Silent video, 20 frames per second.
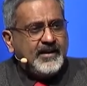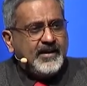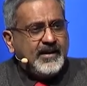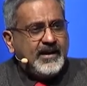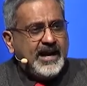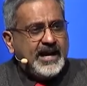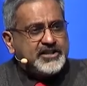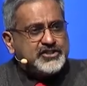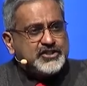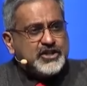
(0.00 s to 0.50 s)

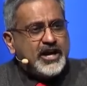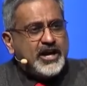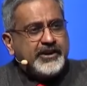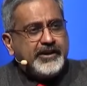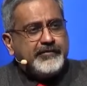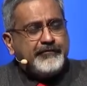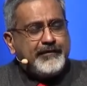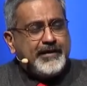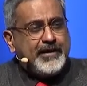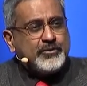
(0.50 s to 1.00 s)
I started
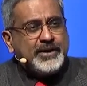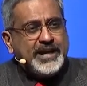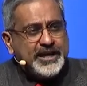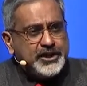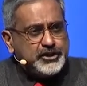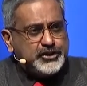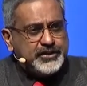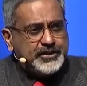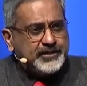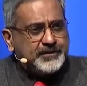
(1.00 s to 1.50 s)
a
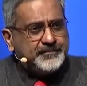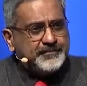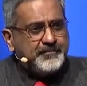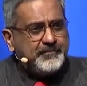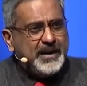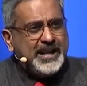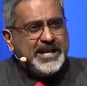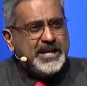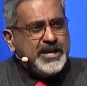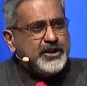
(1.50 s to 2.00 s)
foundation
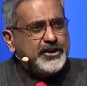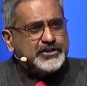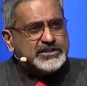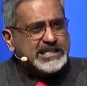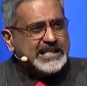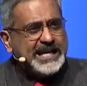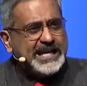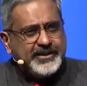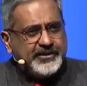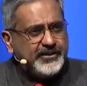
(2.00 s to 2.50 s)
many years
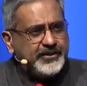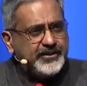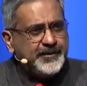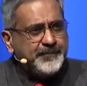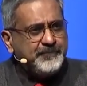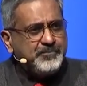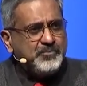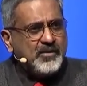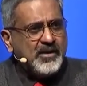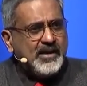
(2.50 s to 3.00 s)
later.
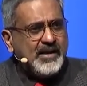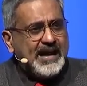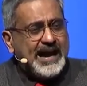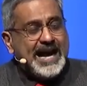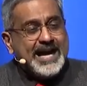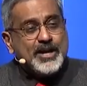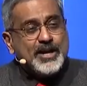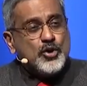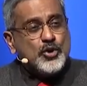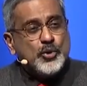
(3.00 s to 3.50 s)

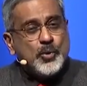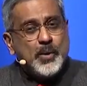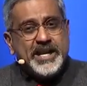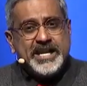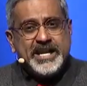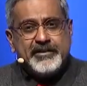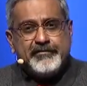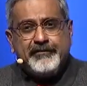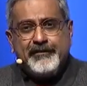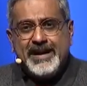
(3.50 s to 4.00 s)
I go to
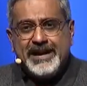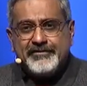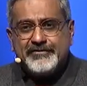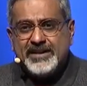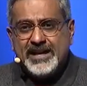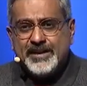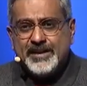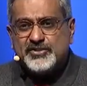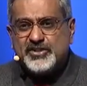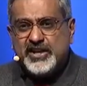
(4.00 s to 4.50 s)
India 5
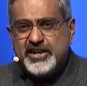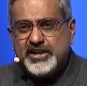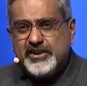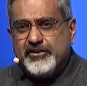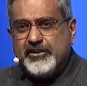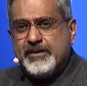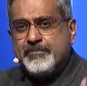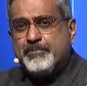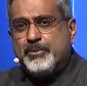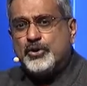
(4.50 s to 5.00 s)
times a year
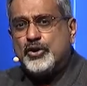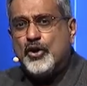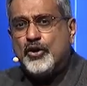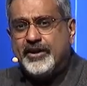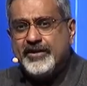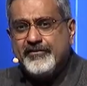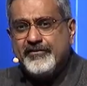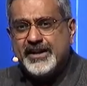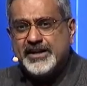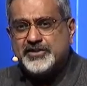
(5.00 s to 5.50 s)
and put on
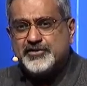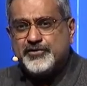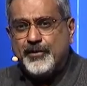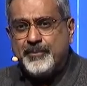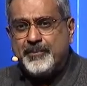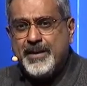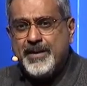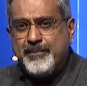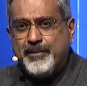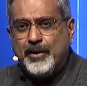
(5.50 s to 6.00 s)
events for
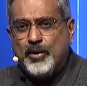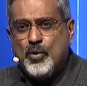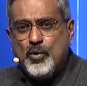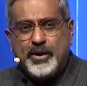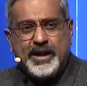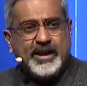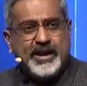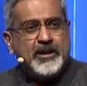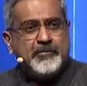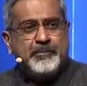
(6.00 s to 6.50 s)
people who
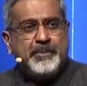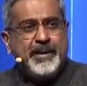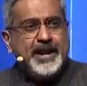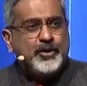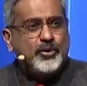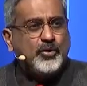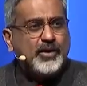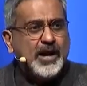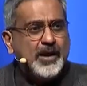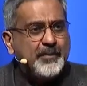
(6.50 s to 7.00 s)
cannot pay
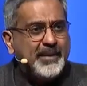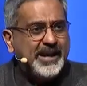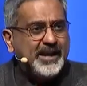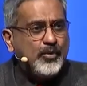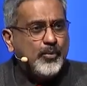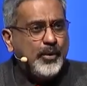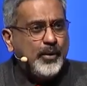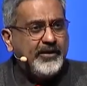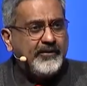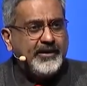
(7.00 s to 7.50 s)
to come
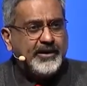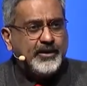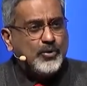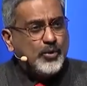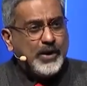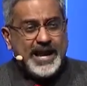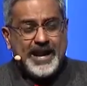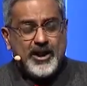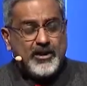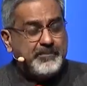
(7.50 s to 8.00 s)
anywhere and who
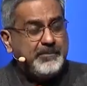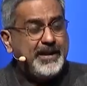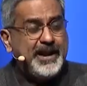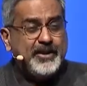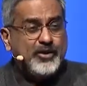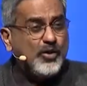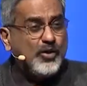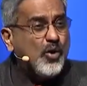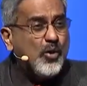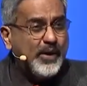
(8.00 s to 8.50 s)
cannot pay
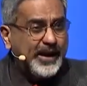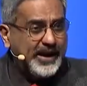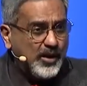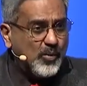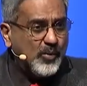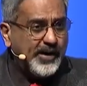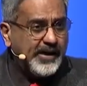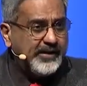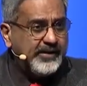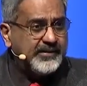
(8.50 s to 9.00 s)
to go
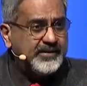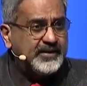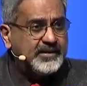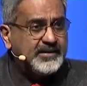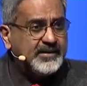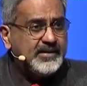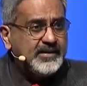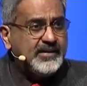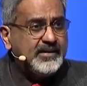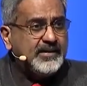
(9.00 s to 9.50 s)
anywhere.
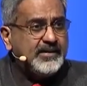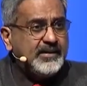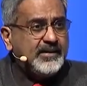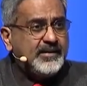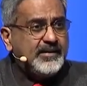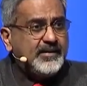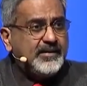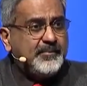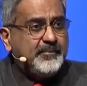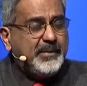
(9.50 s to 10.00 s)

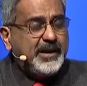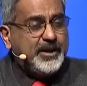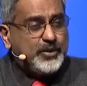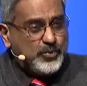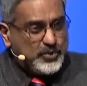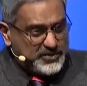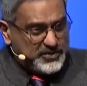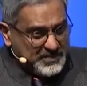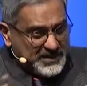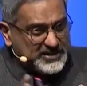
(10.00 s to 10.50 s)
But it
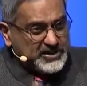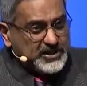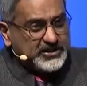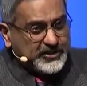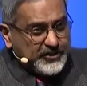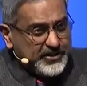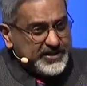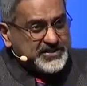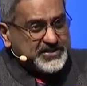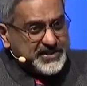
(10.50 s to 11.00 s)
was Mother
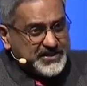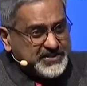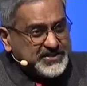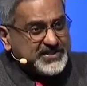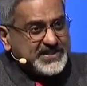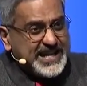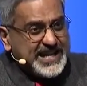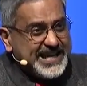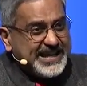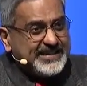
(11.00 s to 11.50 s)
Teresa's
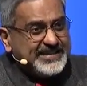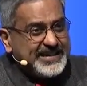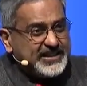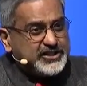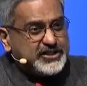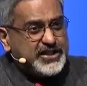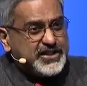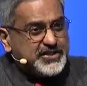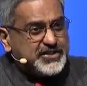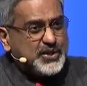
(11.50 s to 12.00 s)
seed that
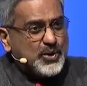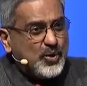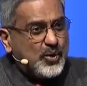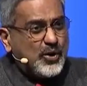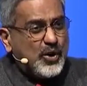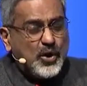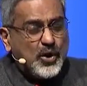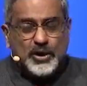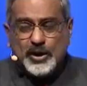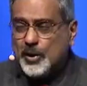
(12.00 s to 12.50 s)
she sowed
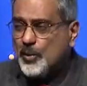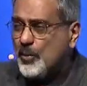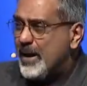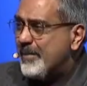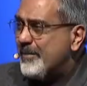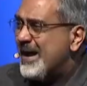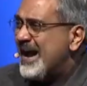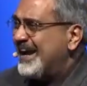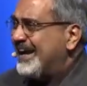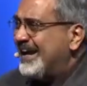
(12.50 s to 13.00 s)
all the way back